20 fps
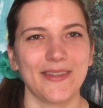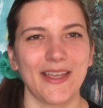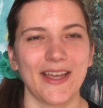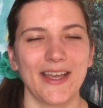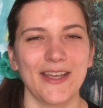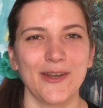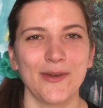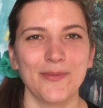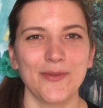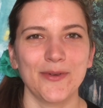I
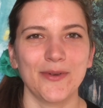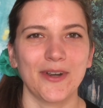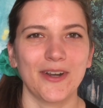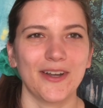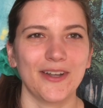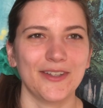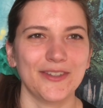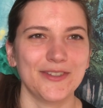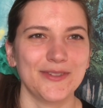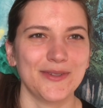hope you are
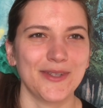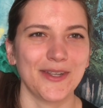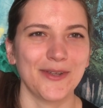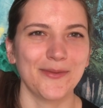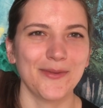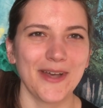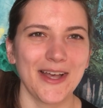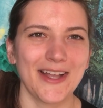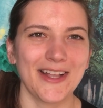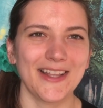all
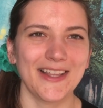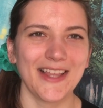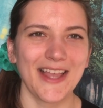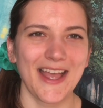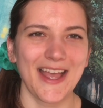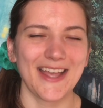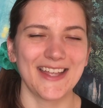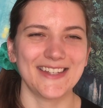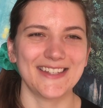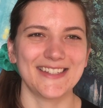doing well,
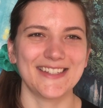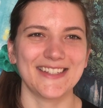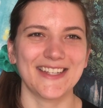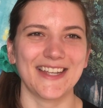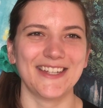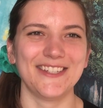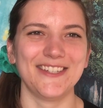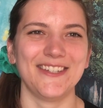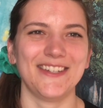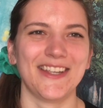and
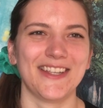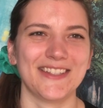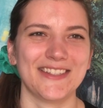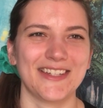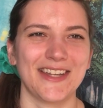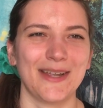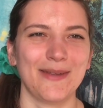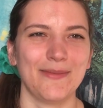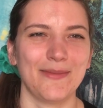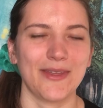catch you next
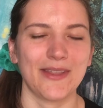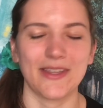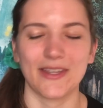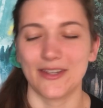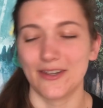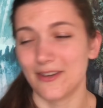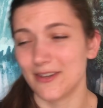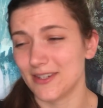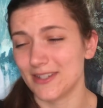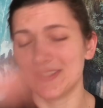time. I
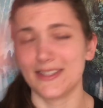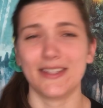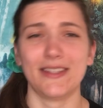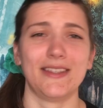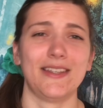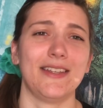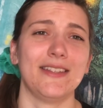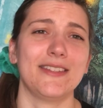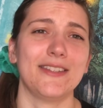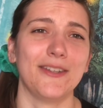think I already said
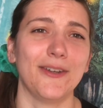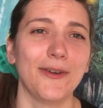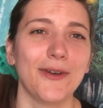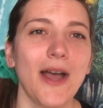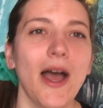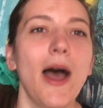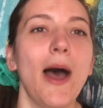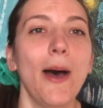that, so